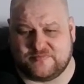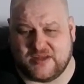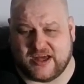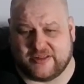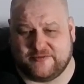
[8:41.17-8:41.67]

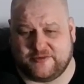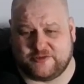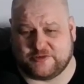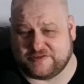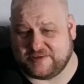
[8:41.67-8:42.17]
Yeah, the
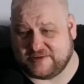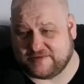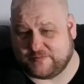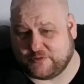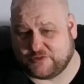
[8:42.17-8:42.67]
officials need to
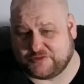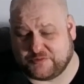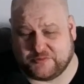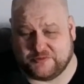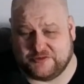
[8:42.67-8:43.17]
enforce
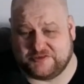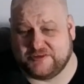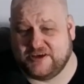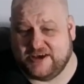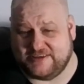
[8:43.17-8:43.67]
the rules
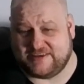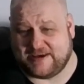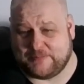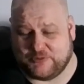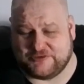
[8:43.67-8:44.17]
and
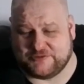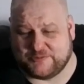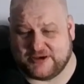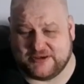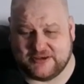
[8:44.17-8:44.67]
take points
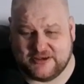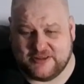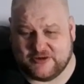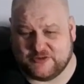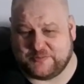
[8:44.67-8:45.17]
away.
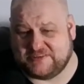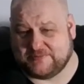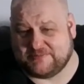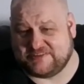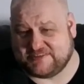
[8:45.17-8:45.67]
There's been
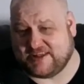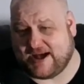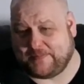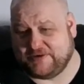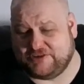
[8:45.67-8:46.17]
some
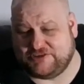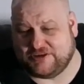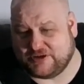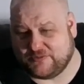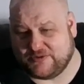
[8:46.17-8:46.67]
sloppy
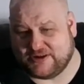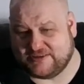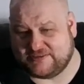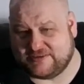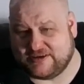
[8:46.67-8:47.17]
shit going
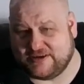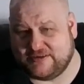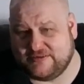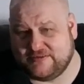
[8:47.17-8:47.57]
on tonight.